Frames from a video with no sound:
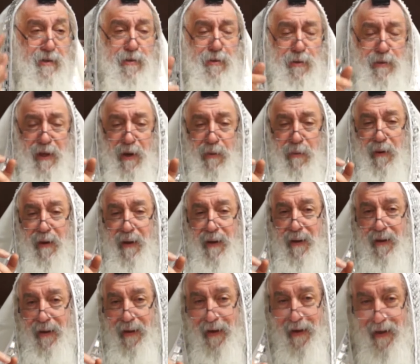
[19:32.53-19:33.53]
So now,
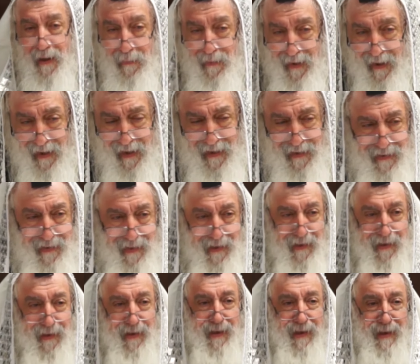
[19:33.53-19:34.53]
Rav
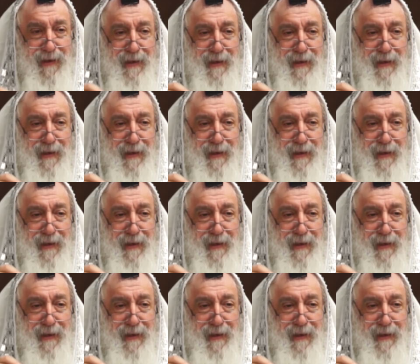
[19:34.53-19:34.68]
Galansky,